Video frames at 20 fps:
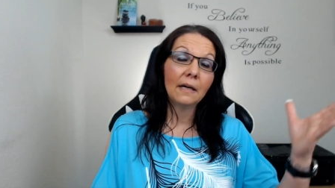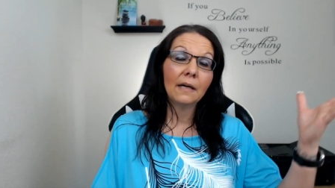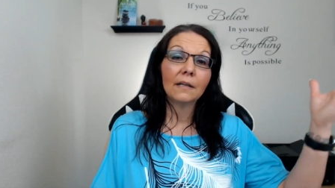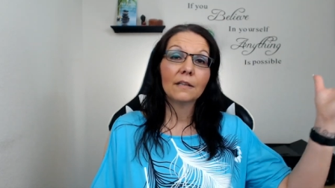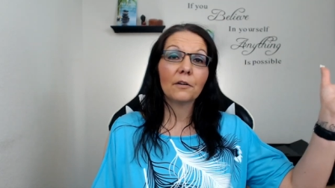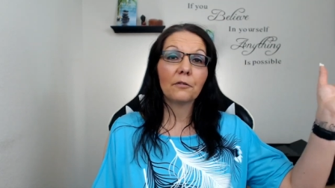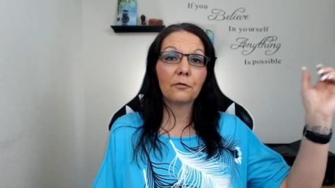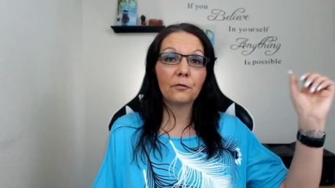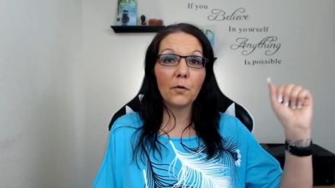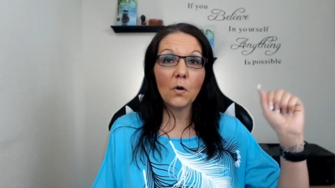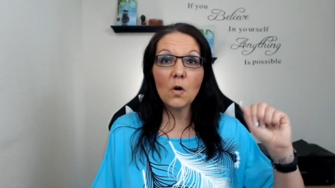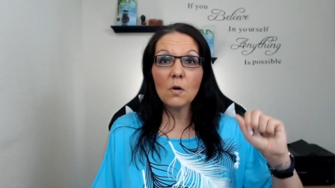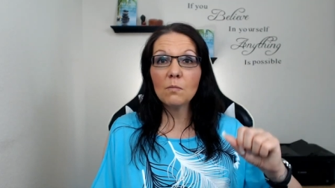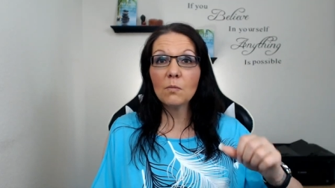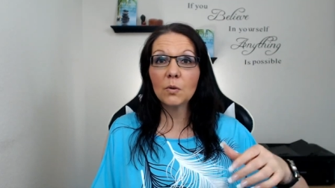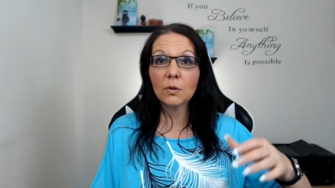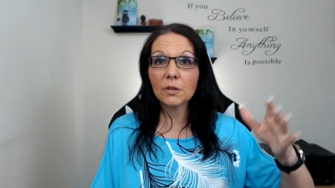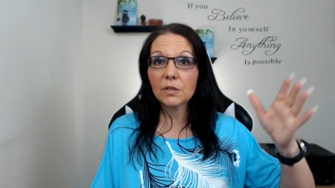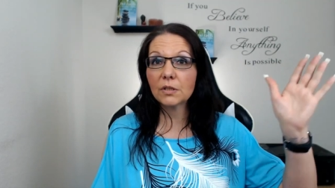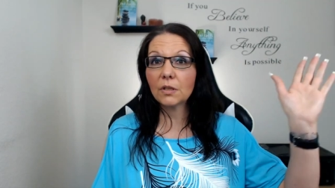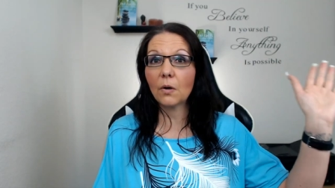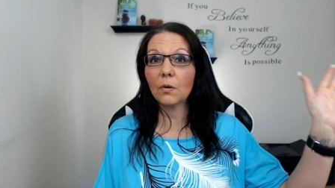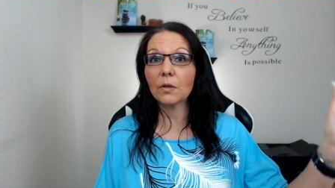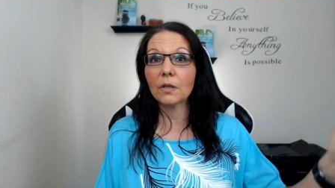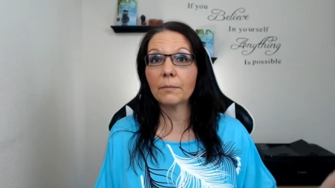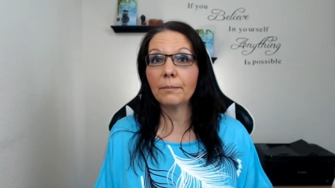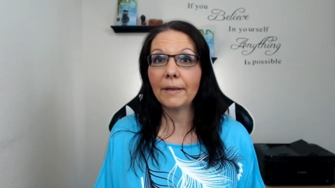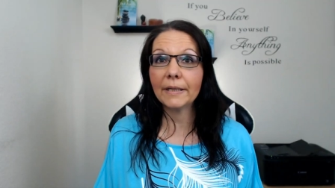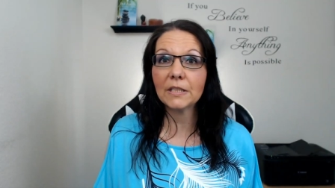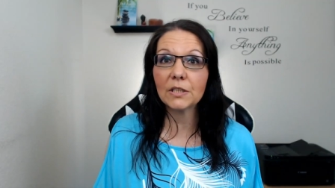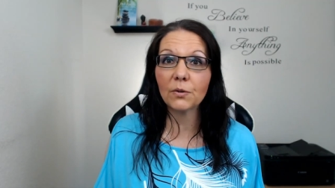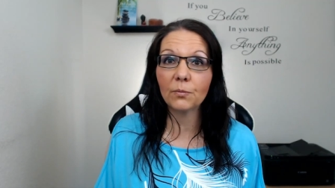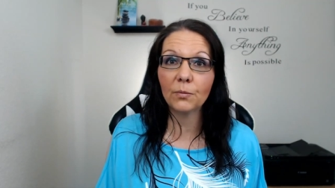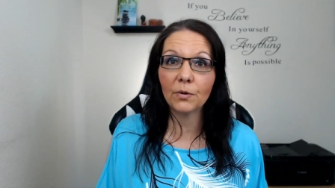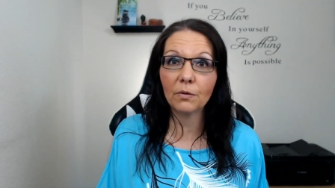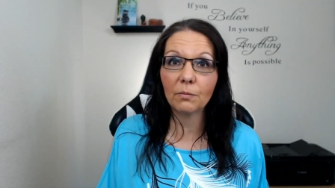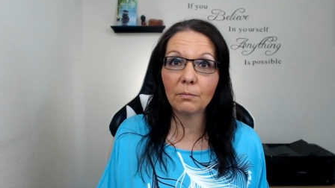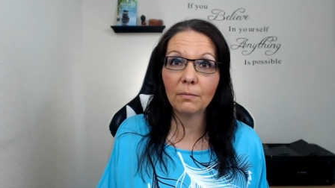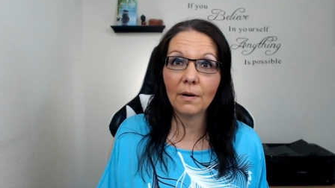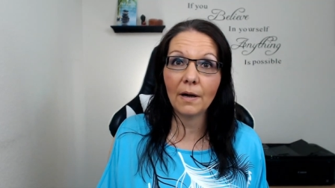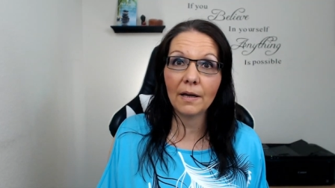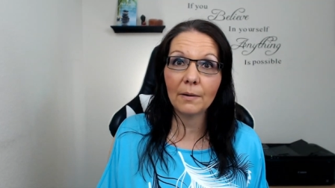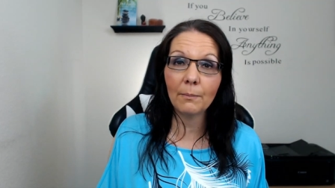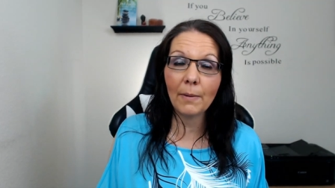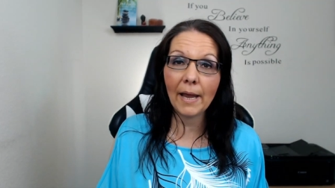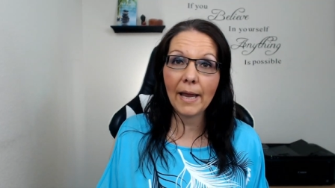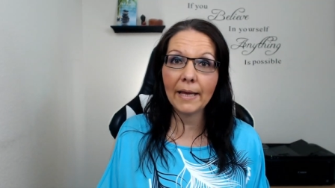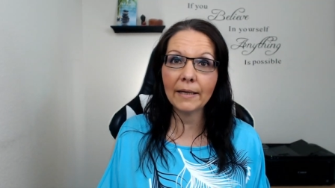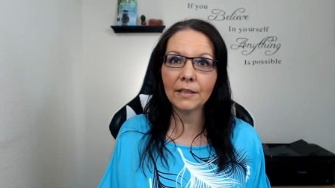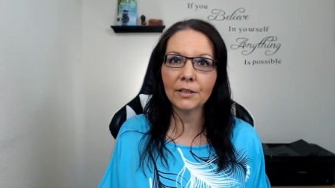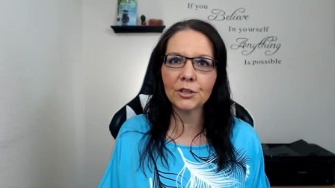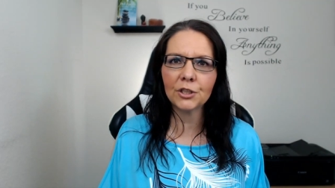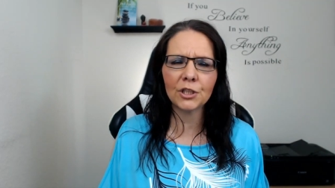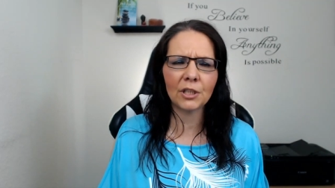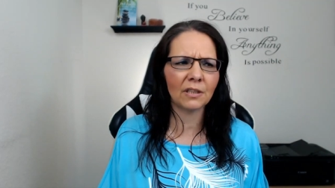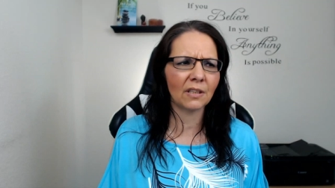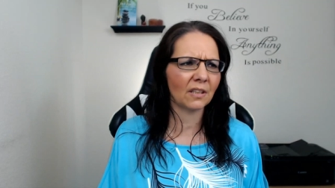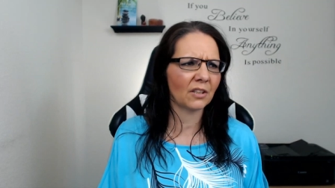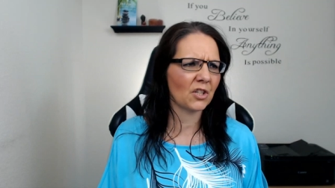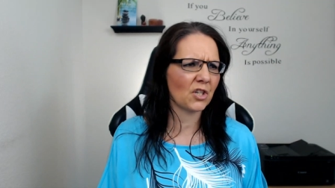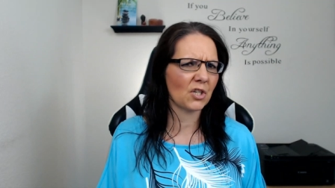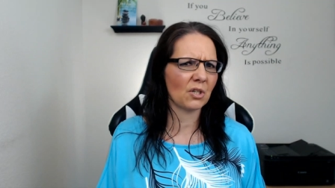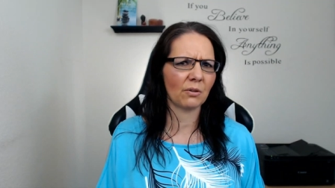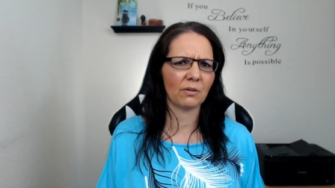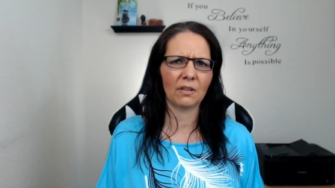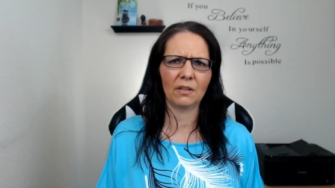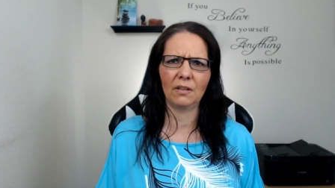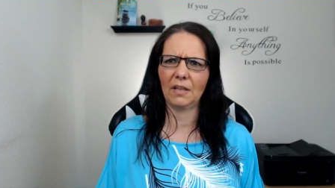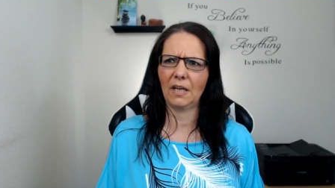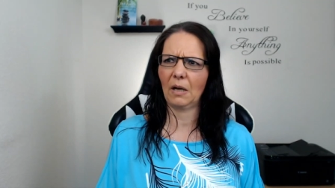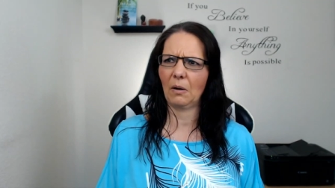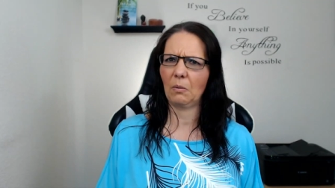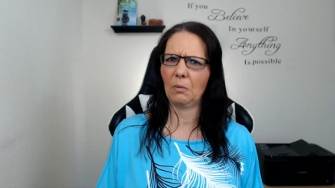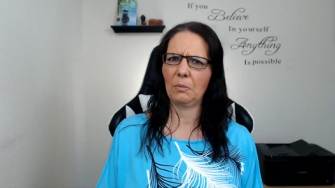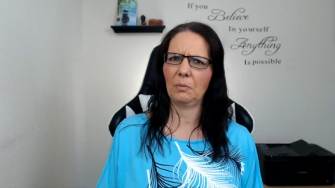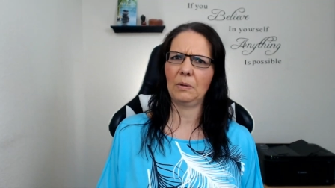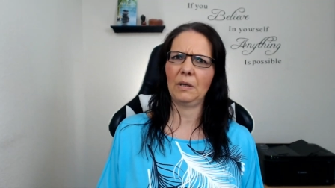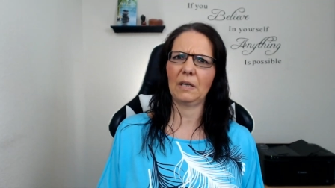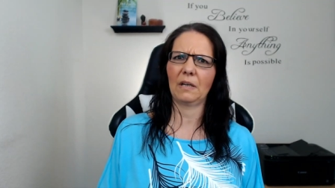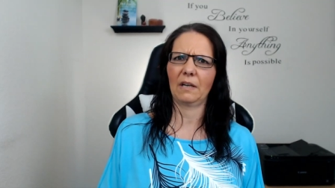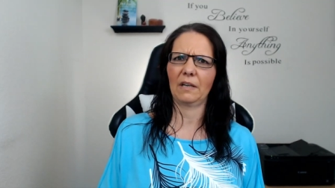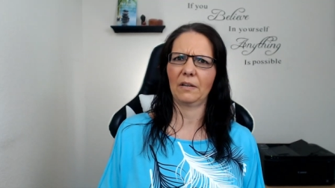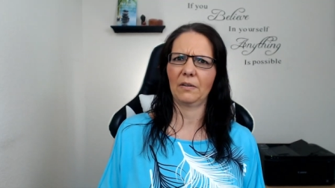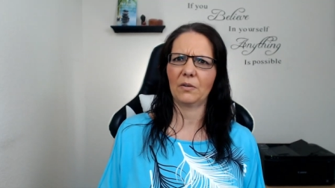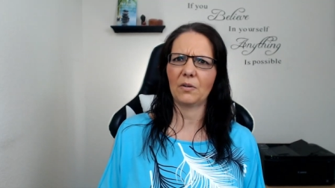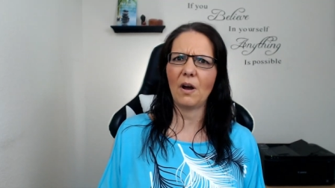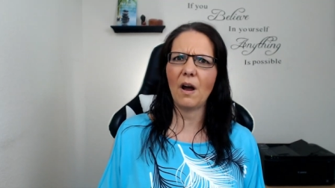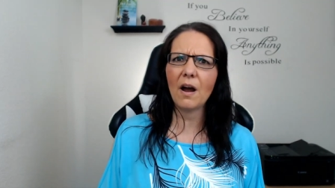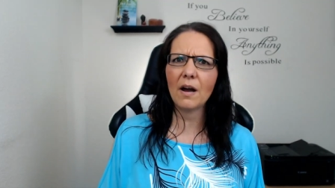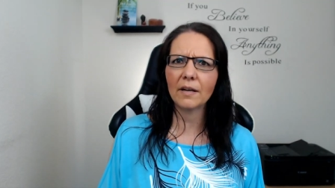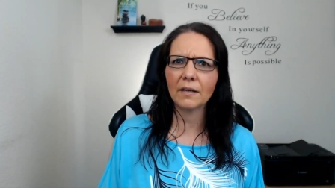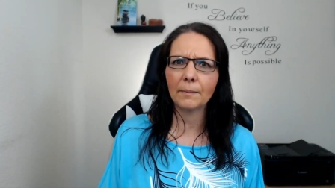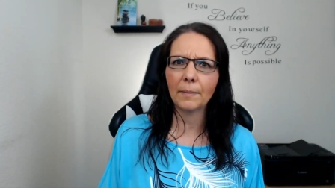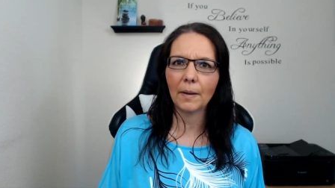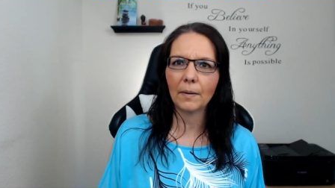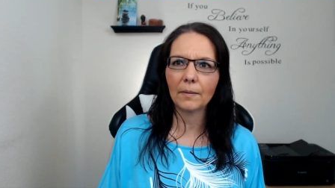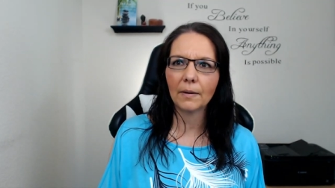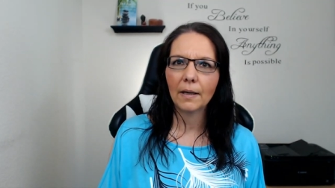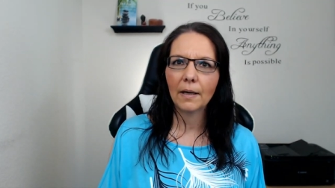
the full moon is totally messing with my, my energy and they're just looking like, what are you talking about?